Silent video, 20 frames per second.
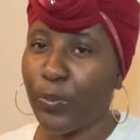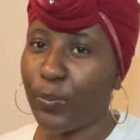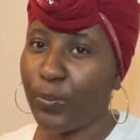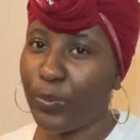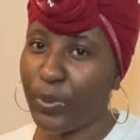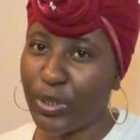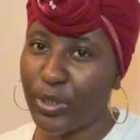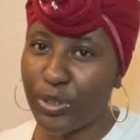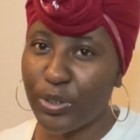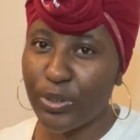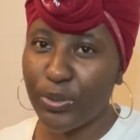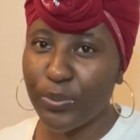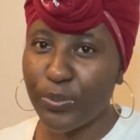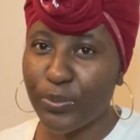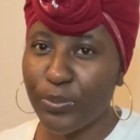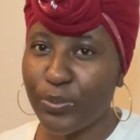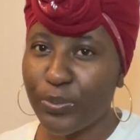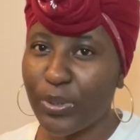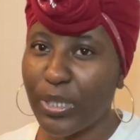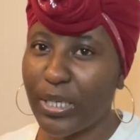with
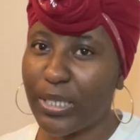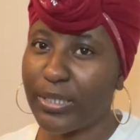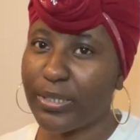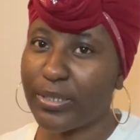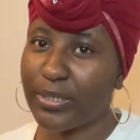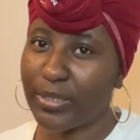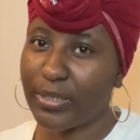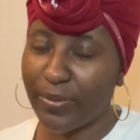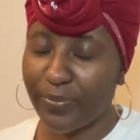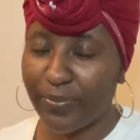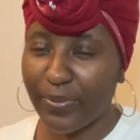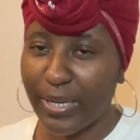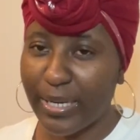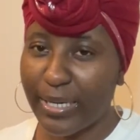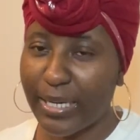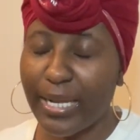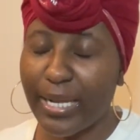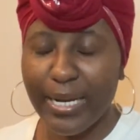you and stuff like that.